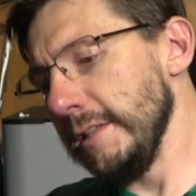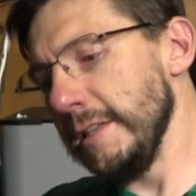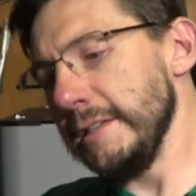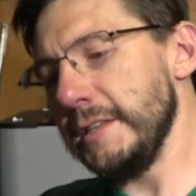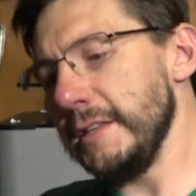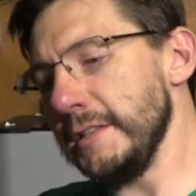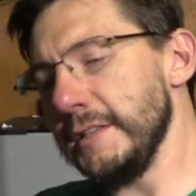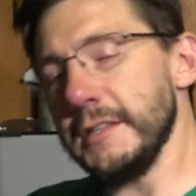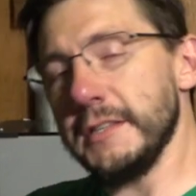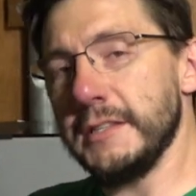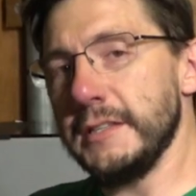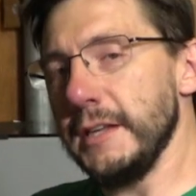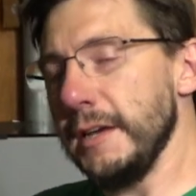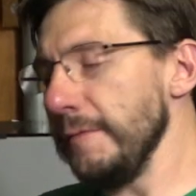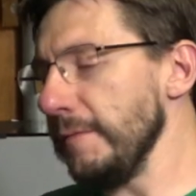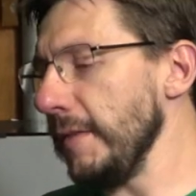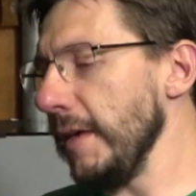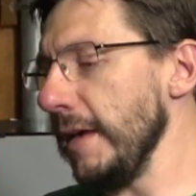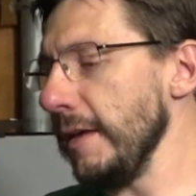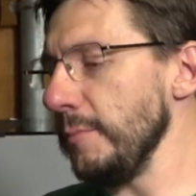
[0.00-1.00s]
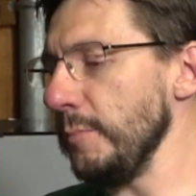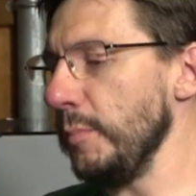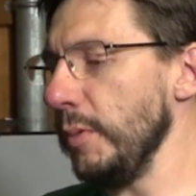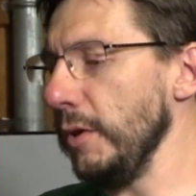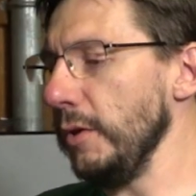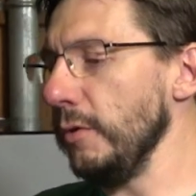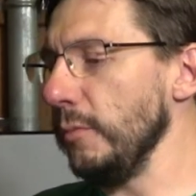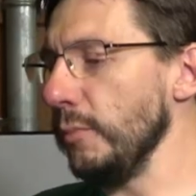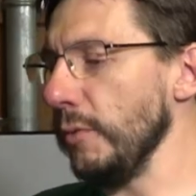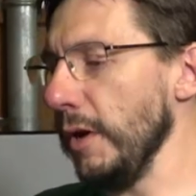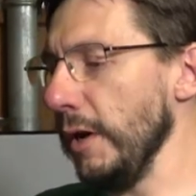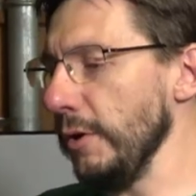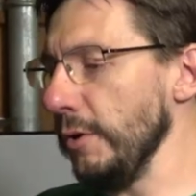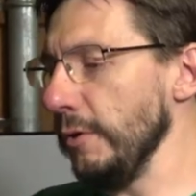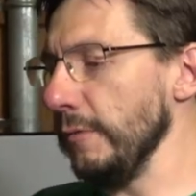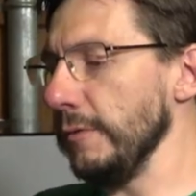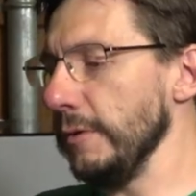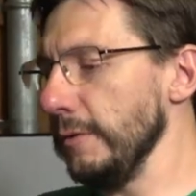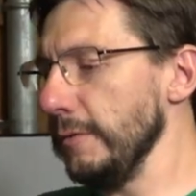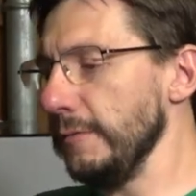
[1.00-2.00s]
This is the stuff that Bill brought
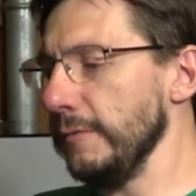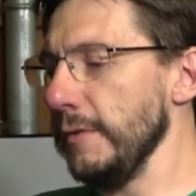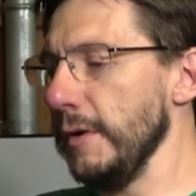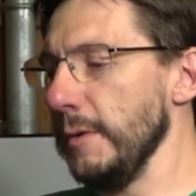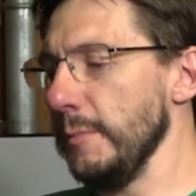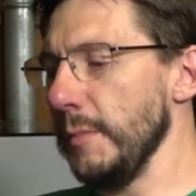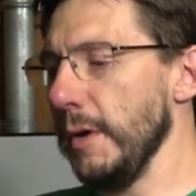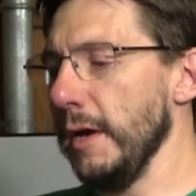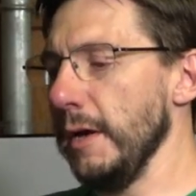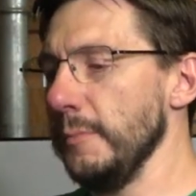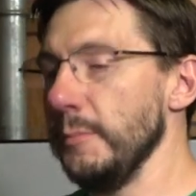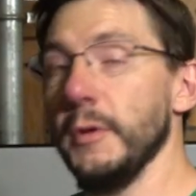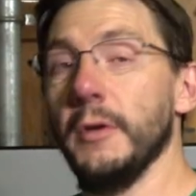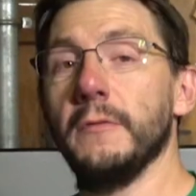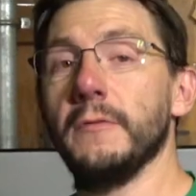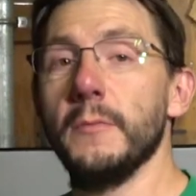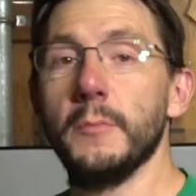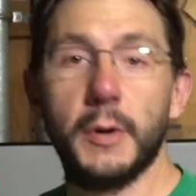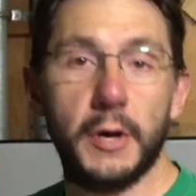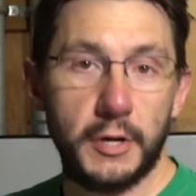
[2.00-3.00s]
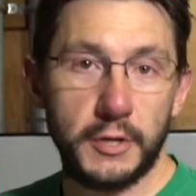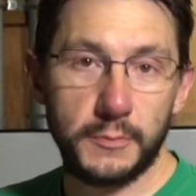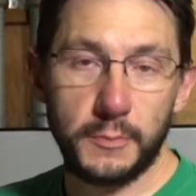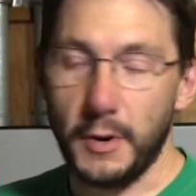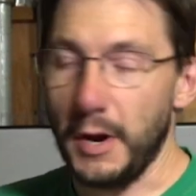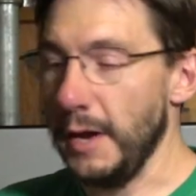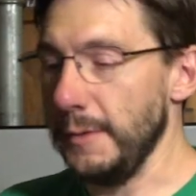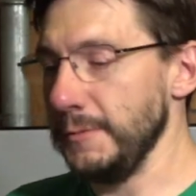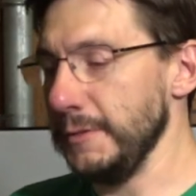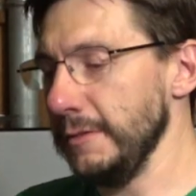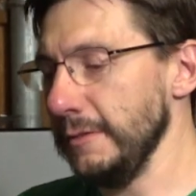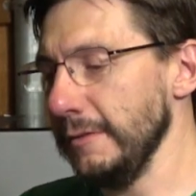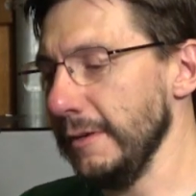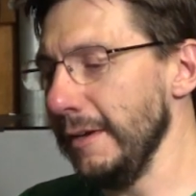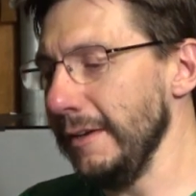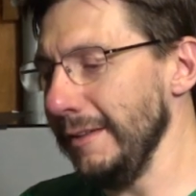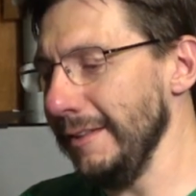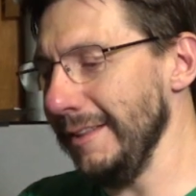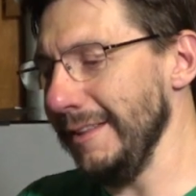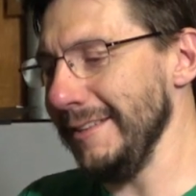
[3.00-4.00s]
over from Punished Props.
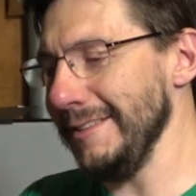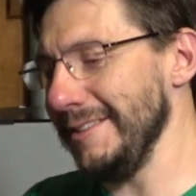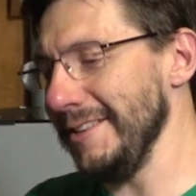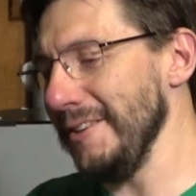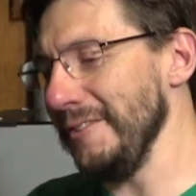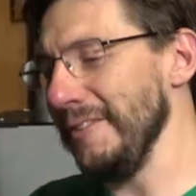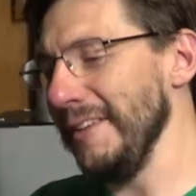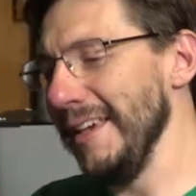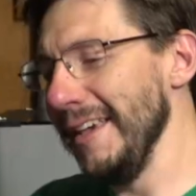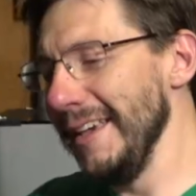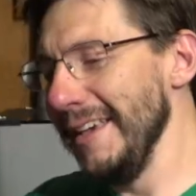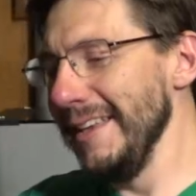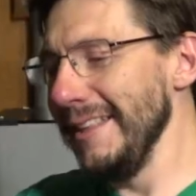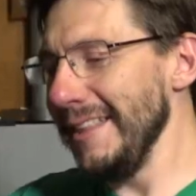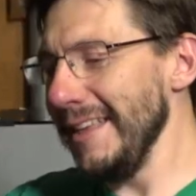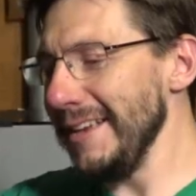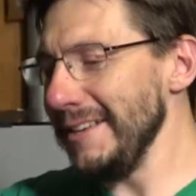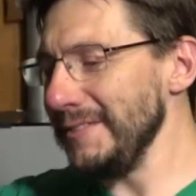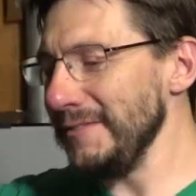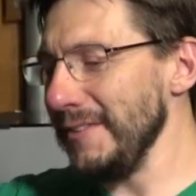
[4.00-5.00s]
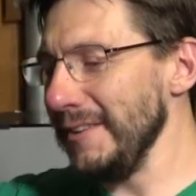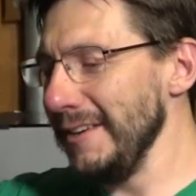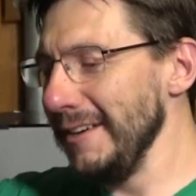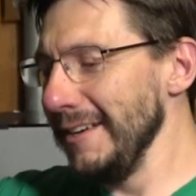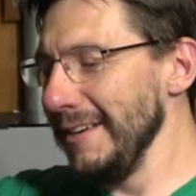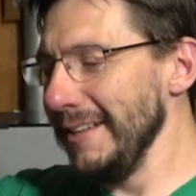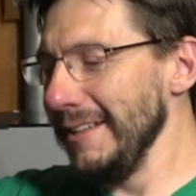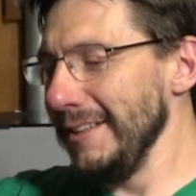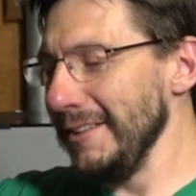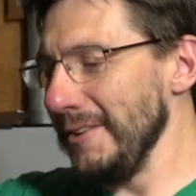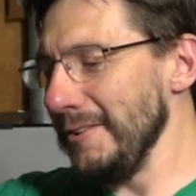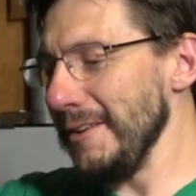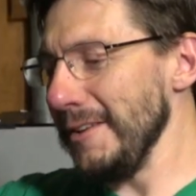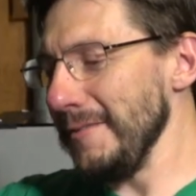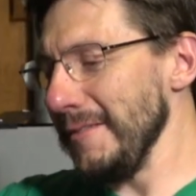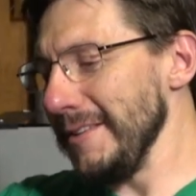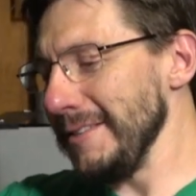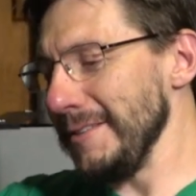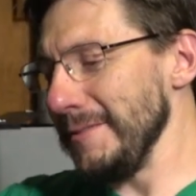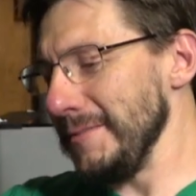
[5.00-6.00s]
So thanks for loading
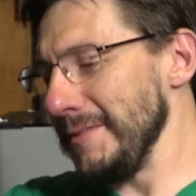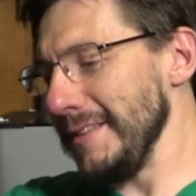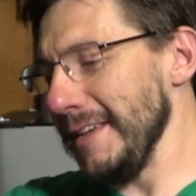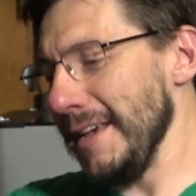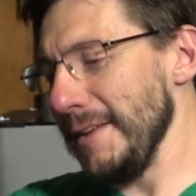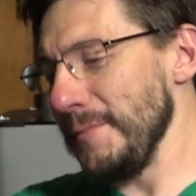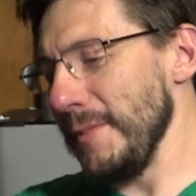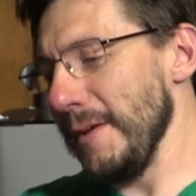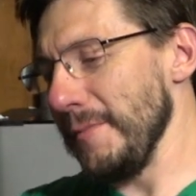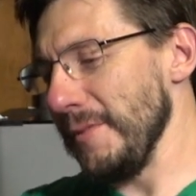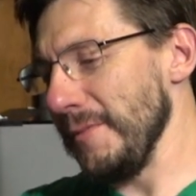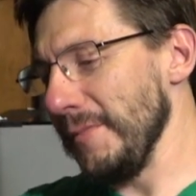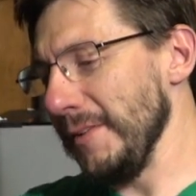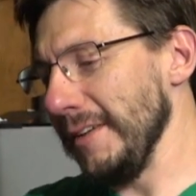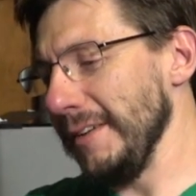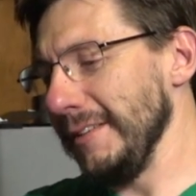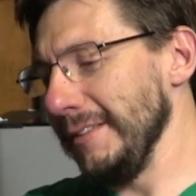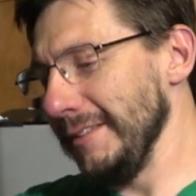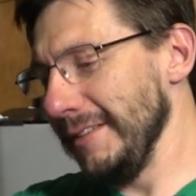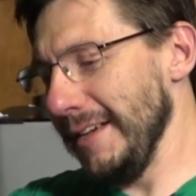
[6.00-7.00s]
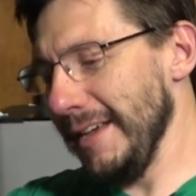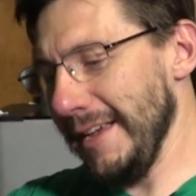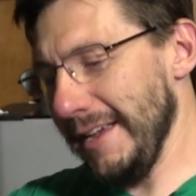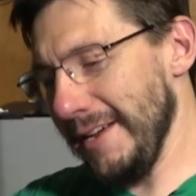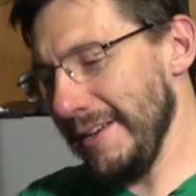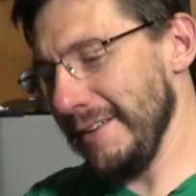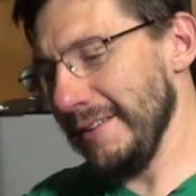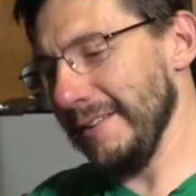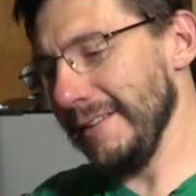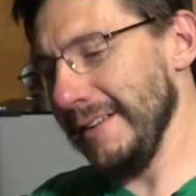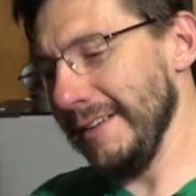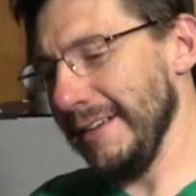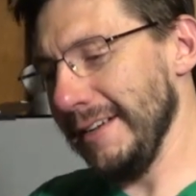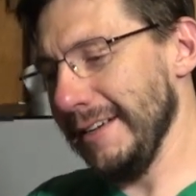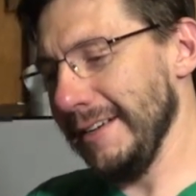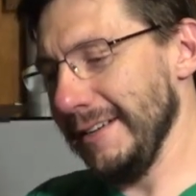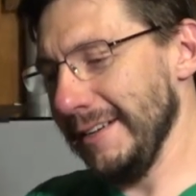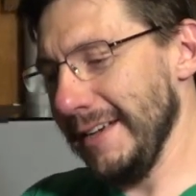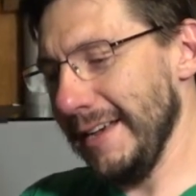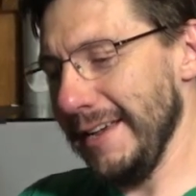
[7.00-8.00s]
me some sandpaper, Bill. I hear
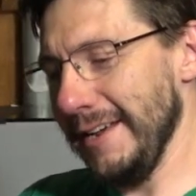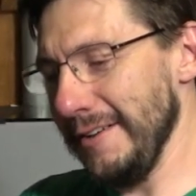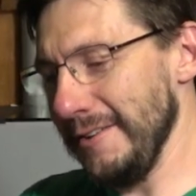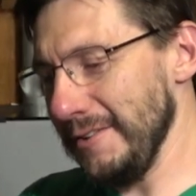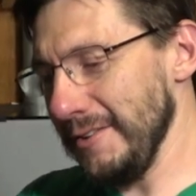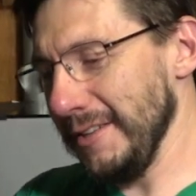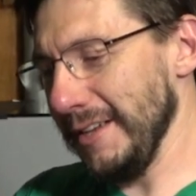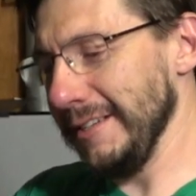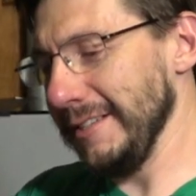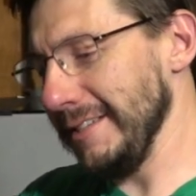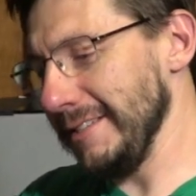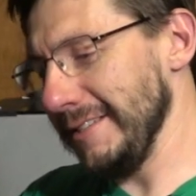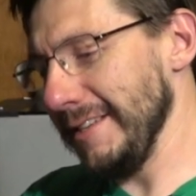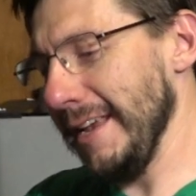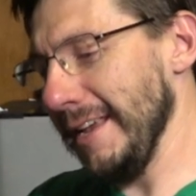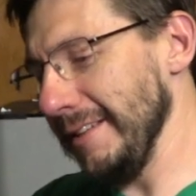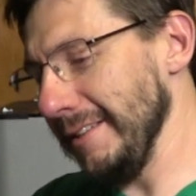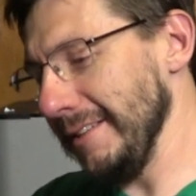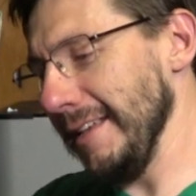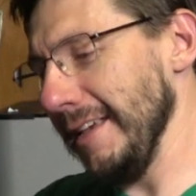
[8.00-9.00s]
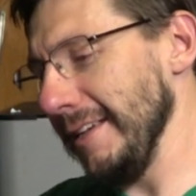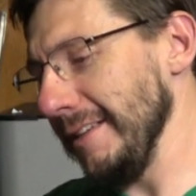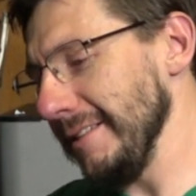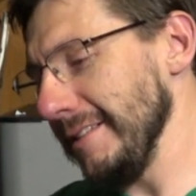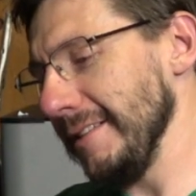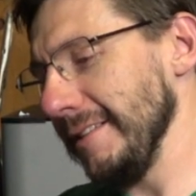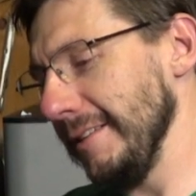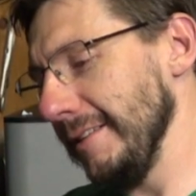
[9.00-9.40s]
you like to sand things.